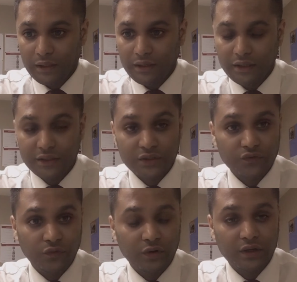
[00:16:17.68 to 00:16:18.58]
This is
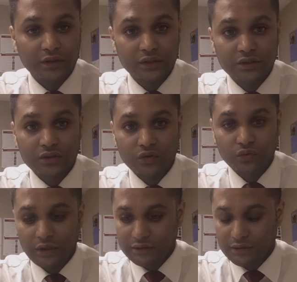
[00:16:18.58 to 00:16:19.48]
for the
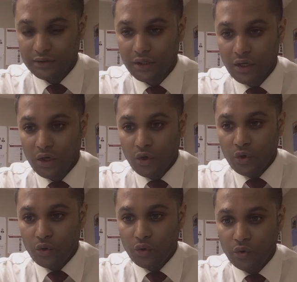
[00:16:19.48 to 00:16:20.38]
students
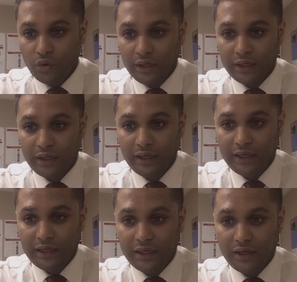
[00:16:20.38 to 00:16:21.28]
who are
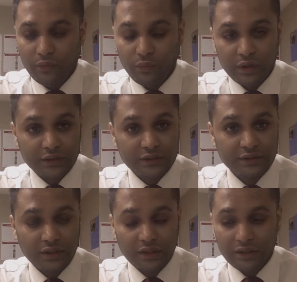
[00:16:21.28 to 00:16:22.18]

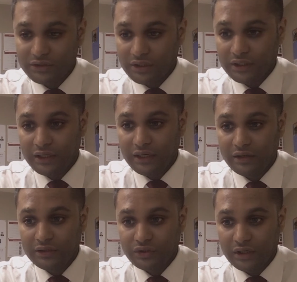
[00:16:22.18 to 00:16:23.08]
studying here
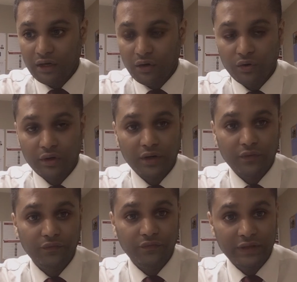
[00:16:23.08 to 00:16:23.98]
in China or
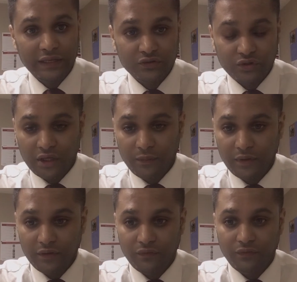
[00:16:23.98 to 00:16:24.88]
willing to come
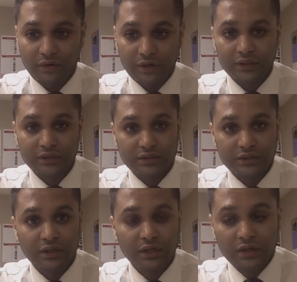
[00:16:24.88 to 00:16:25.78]
here
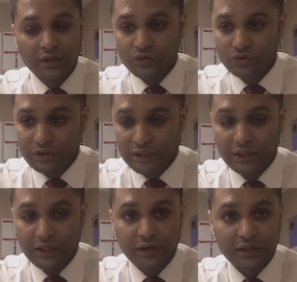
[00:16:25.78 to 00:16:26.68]
to
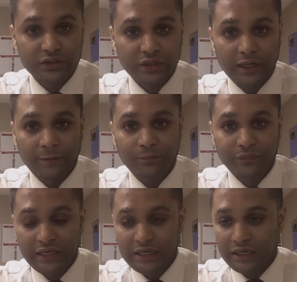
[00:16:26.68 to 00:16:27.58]
study here in China.
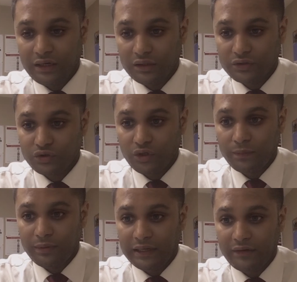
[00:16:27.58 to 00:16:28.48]
They can also
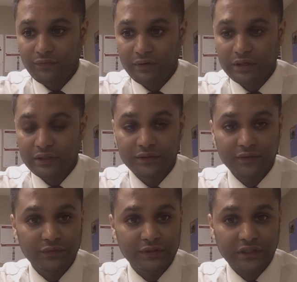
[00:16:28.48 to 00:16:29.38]
apply for the
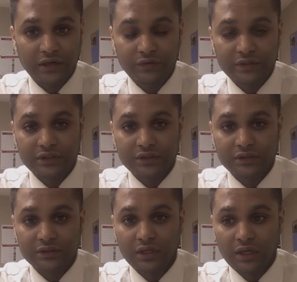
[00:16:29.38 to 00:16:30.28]
visa, which is
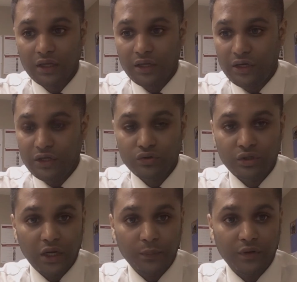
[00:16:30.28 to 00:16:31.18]
new
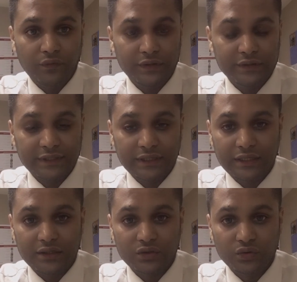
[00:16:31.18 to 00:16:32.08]
type of visa
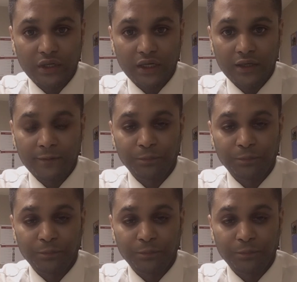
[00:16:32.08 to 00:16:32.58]
that you can